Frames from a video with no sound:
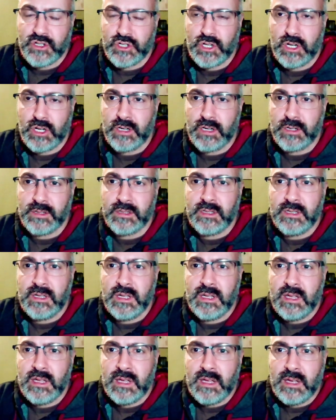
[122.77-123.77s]
Shard,
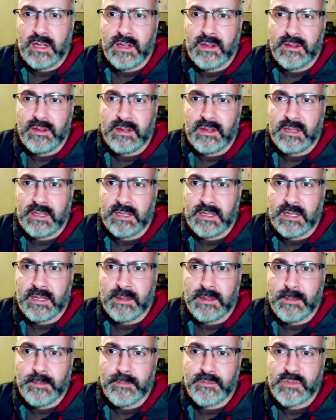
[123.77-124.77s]
the
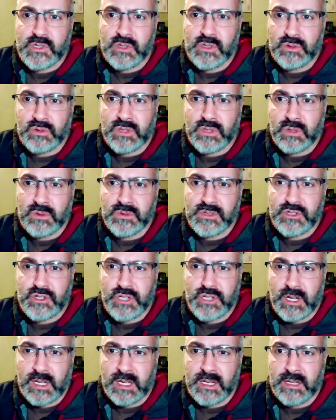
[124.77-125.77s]
um, Soul Stones
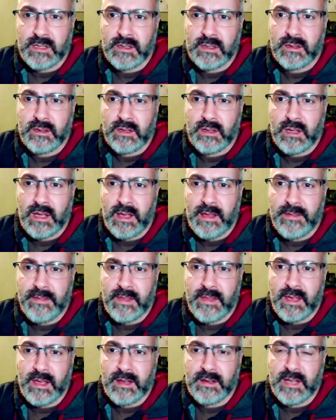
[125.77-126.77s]
Chicken, and
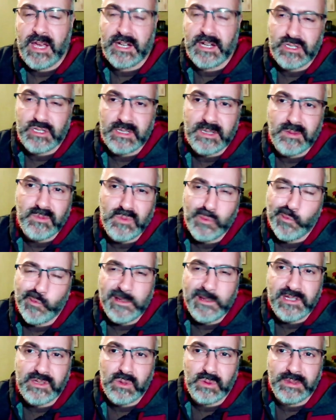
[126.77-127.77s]
then actually
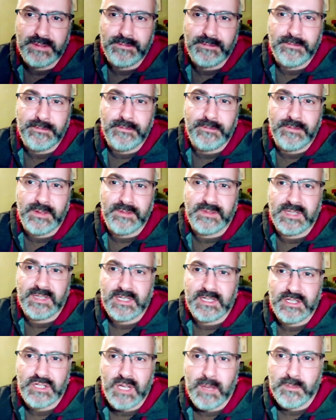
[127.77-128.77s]
it's only
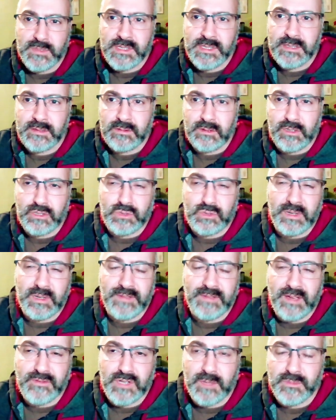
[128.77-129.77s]
15 gems, or
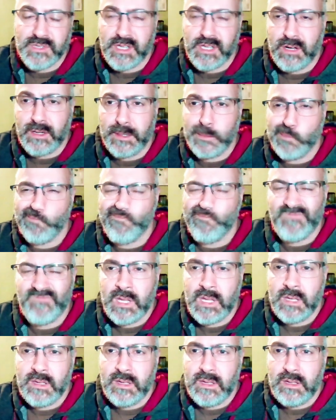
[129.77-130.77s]
25 gems, sorry,
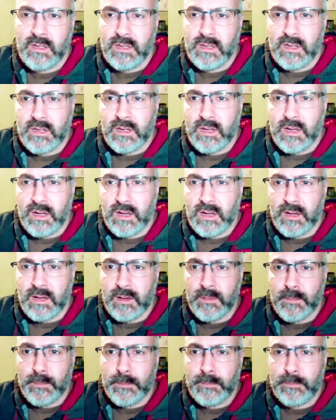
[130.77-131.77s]

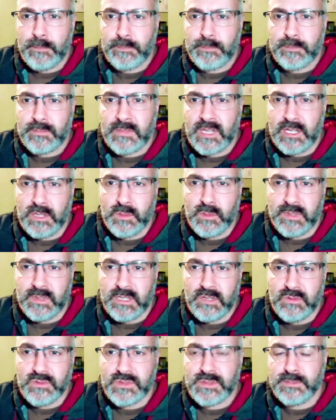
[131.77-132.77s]
um, that you would
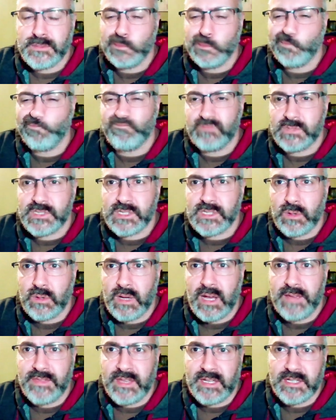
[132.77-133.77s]
use. So
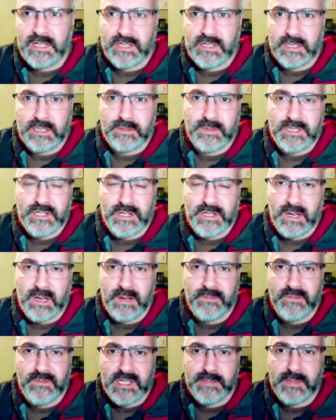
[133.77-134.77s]
I think it's a good return on
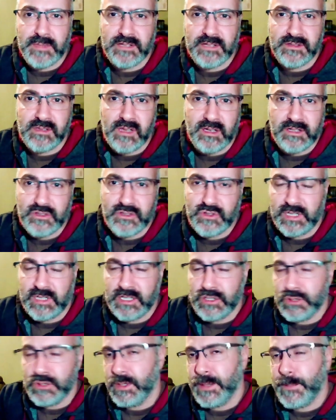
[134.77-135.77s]
investment as long as you can
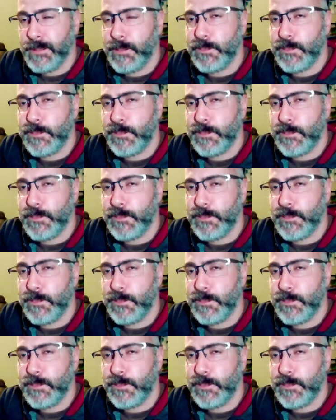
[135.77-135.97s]
do it.